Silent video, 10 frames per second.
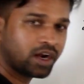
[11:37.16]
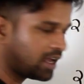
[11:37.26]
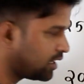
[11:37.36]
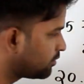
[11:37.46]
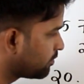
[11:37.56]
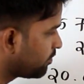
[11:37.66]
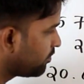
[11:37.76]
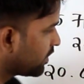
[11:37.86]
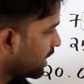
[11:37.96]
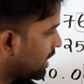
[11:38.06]
Now
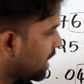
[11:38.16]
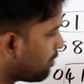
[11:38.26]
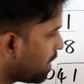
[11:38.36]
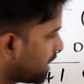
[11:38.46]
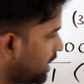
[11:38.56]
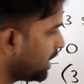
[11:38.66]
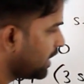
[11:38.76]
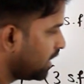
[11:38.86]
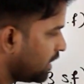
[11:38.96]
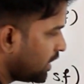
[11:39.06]
come back
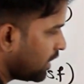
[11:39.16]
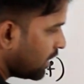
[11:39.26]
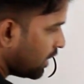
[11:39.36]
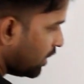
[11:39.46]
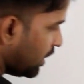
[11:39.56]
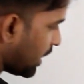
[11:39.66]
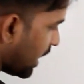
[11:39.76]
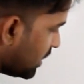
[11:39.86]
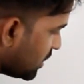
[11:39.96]
here. Need to write